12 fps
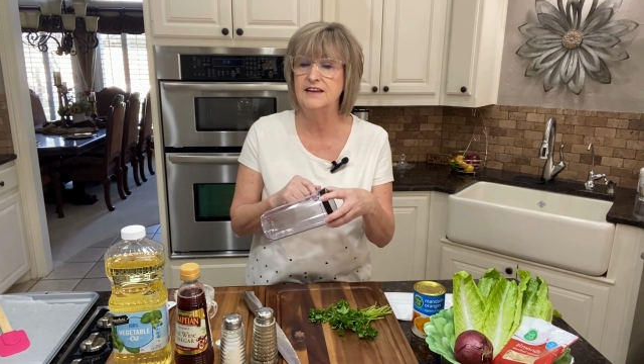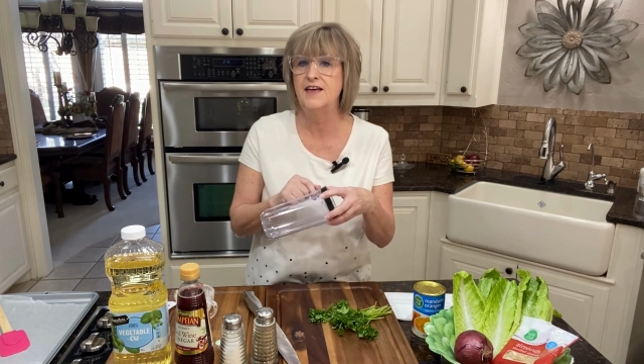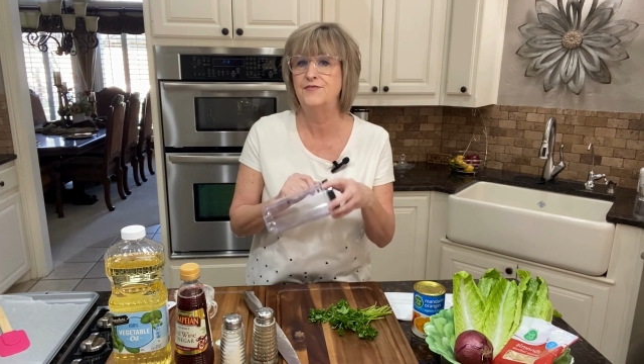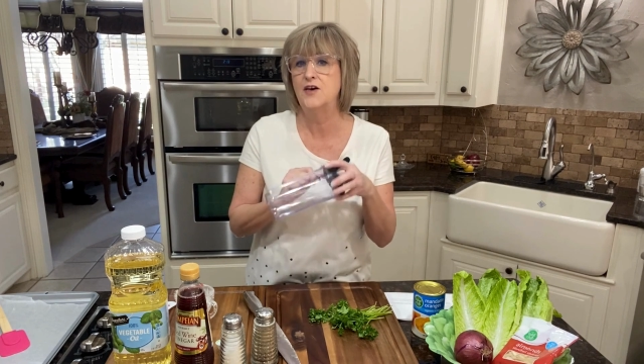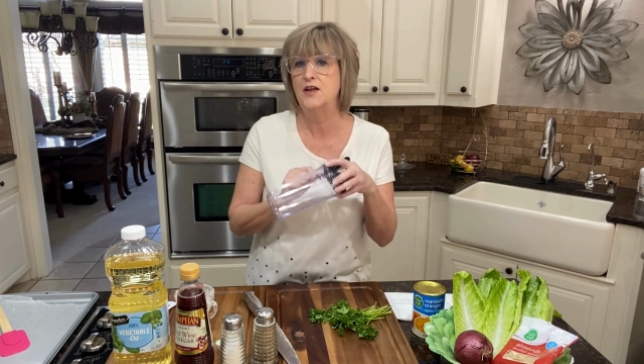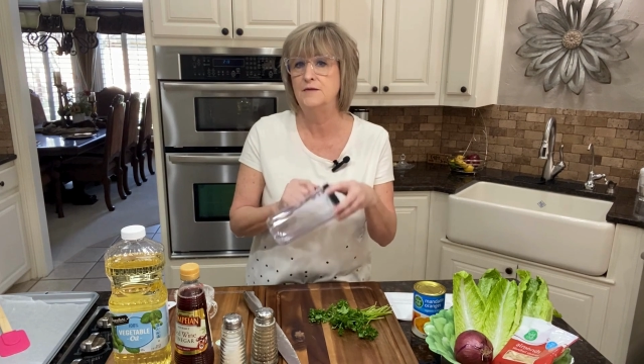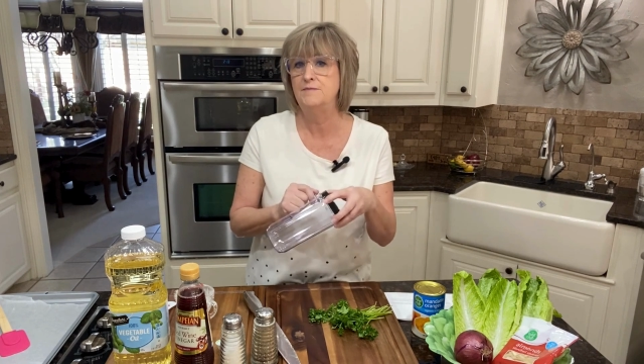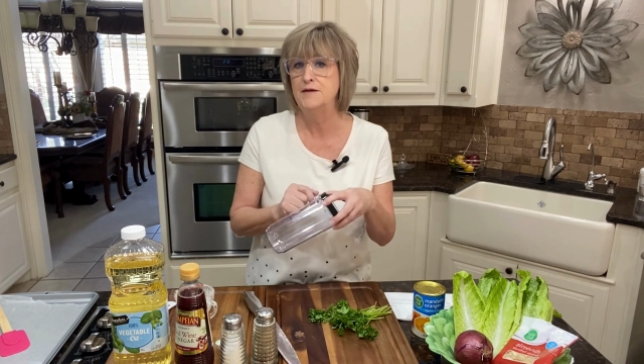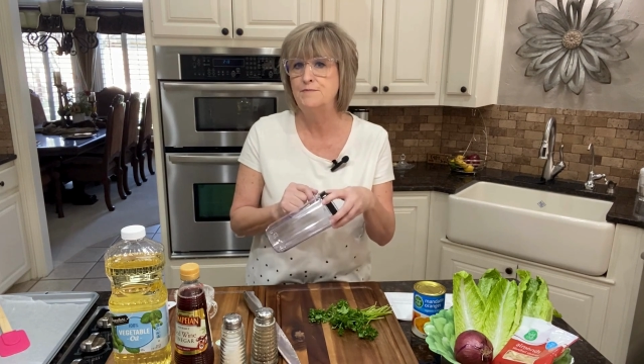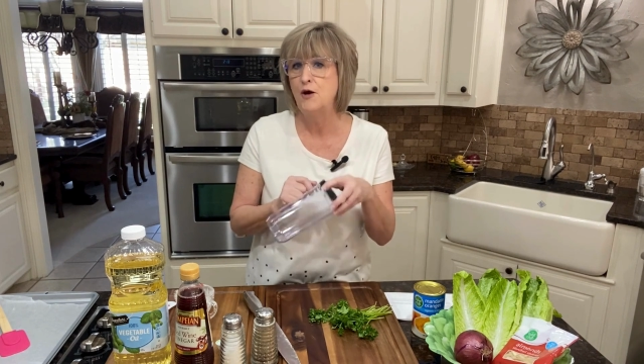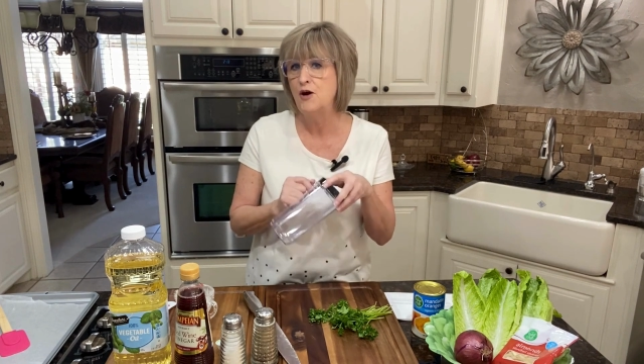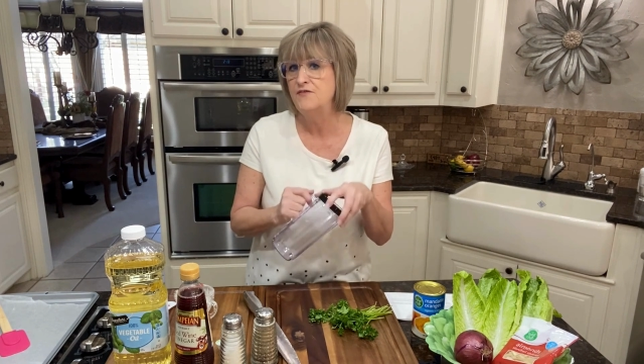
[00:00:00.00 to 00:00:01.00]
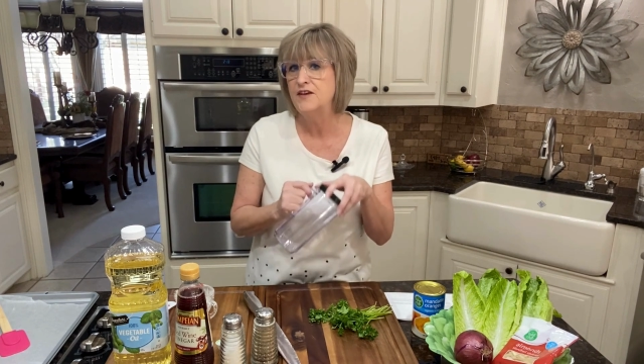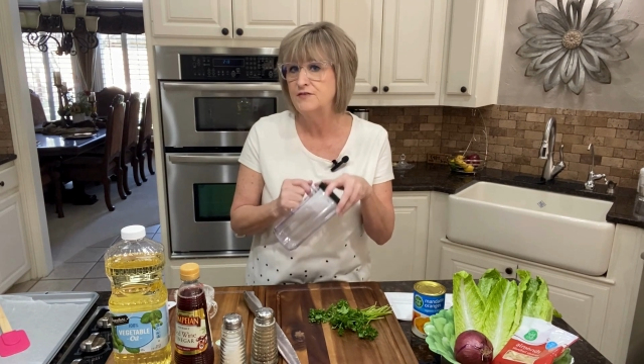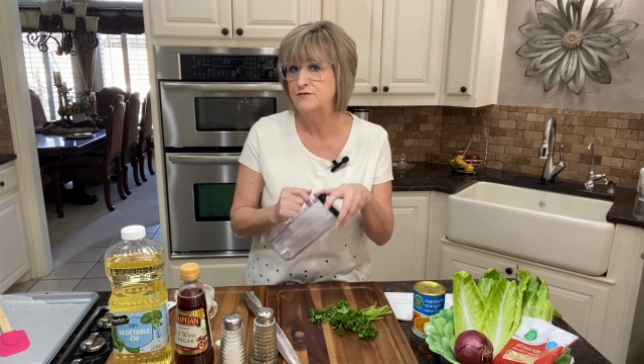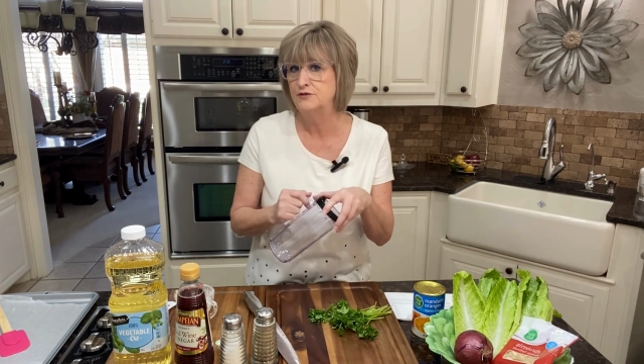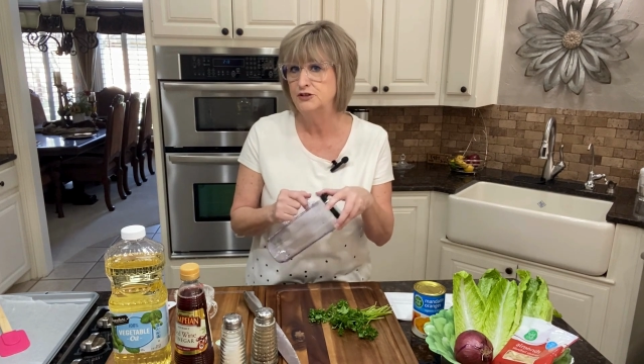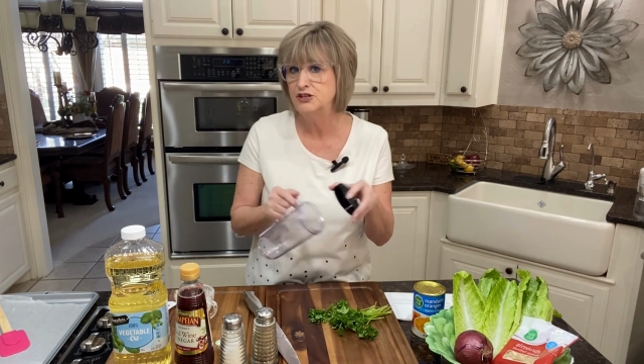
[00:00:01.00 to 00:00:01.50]
and I thought it'd be
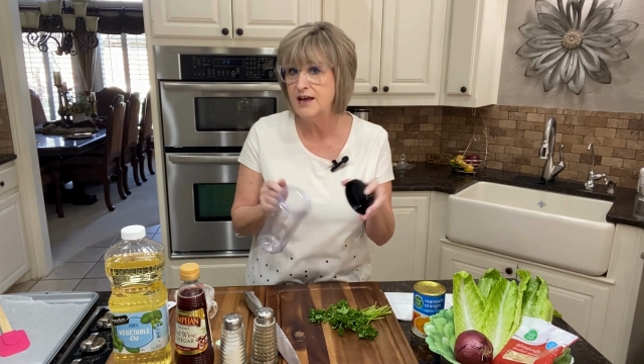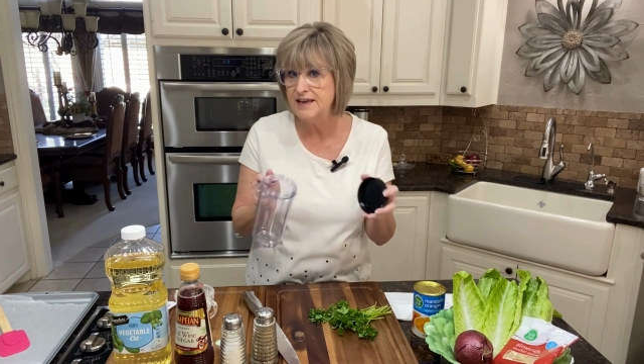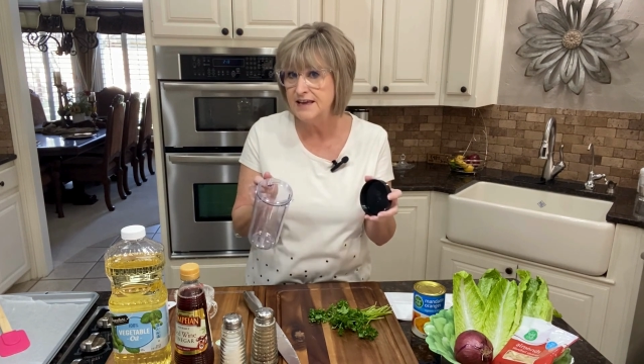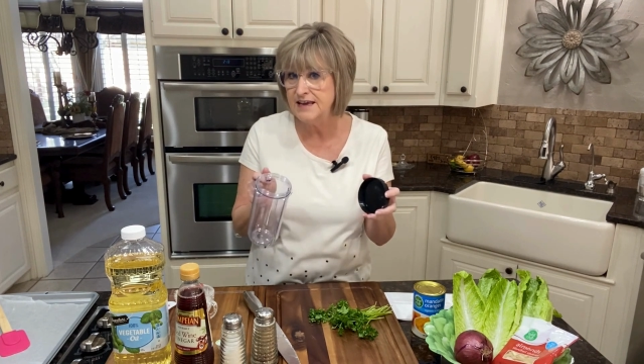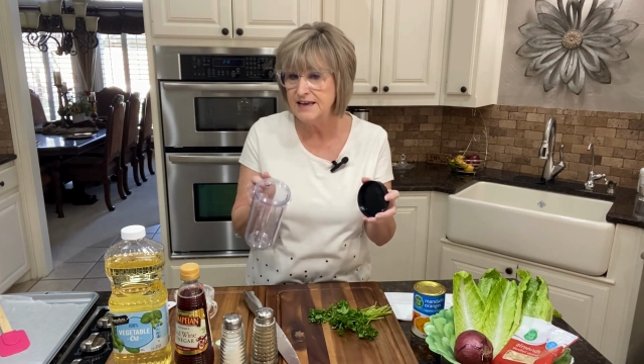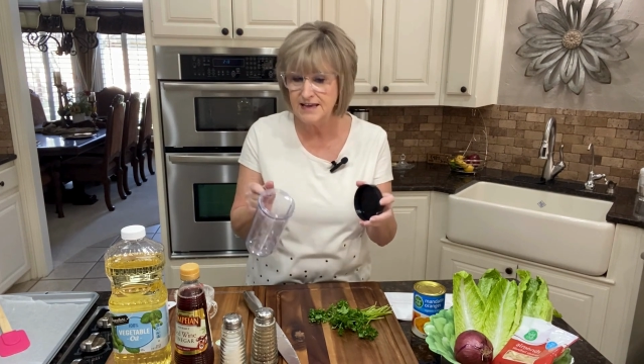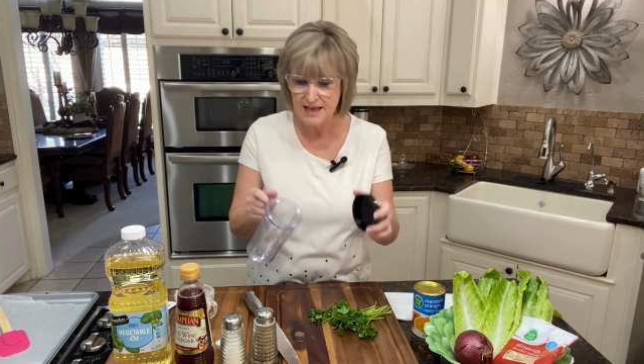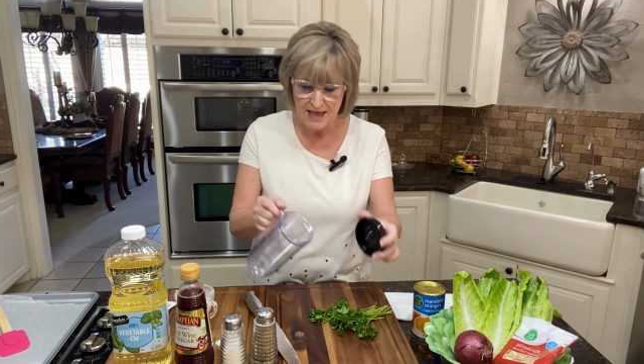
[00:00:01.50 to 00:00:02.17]
perfect for shaking.